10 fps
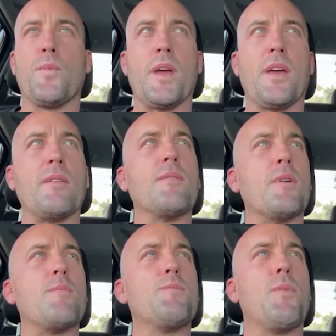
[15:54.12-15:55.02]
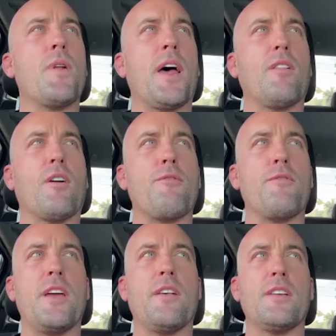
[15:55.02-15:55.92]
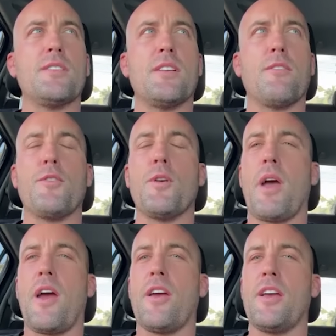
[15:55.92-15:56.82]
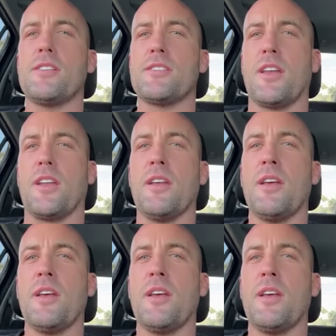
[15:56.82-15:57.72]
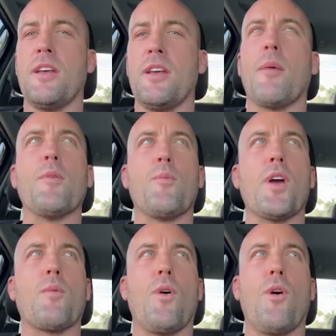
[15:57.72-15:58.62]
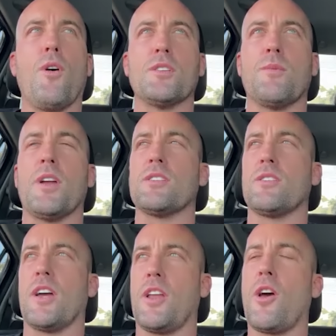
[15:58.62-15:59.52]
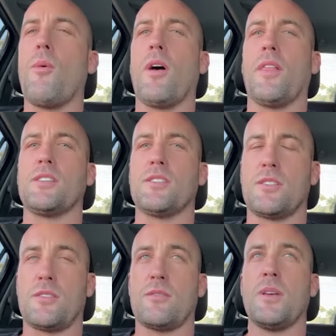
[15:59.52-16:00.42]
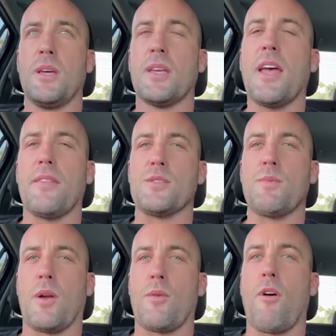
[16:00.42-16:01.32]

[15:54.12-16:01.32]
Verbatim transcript: We put out a lot of feelers in a few areas, and we hit a couple of brick walls, and we're just like, you know what, let's just get this one